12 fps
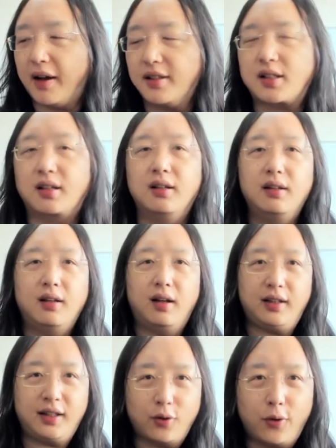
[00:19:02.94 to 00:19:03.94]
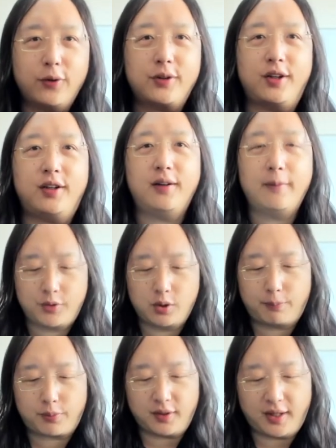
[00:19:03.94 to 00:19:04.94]
the mask in order
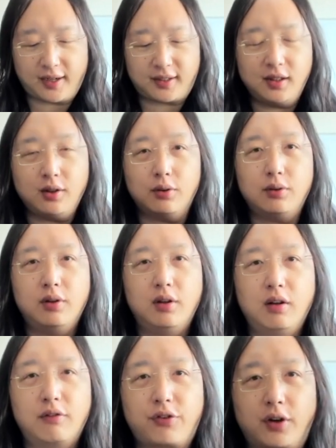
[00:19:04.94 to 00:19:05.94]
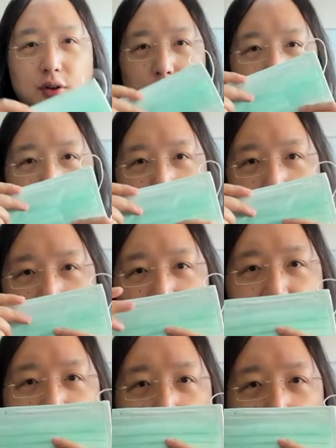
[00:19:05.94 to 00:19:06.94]
to protect you from your
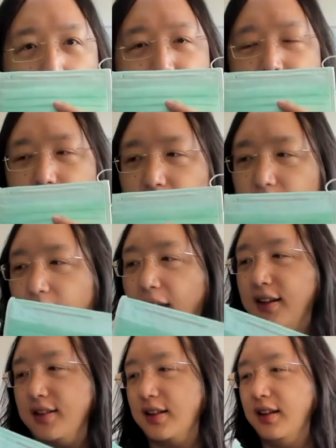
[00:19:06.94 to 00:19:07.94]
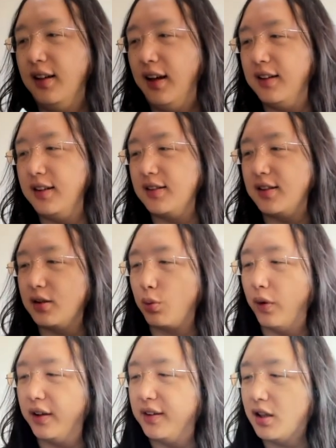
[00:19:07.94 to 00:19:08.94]
own unwashed hands. And this
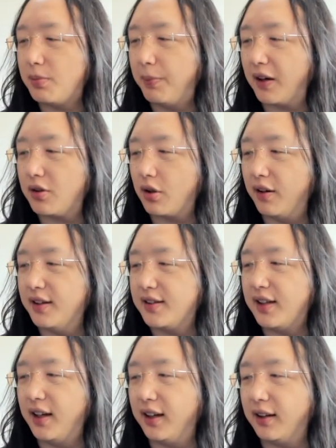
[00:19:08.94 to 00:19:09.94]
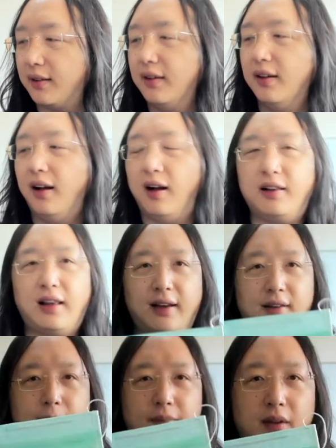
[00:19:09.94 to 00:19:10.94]
is what this picture is saying.
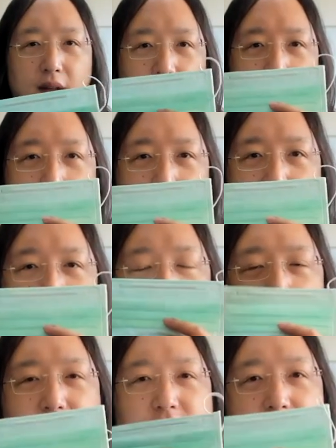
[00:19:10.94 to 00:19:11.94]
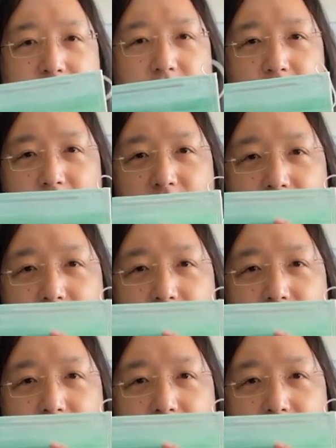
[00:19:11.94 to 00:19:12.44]
The mask is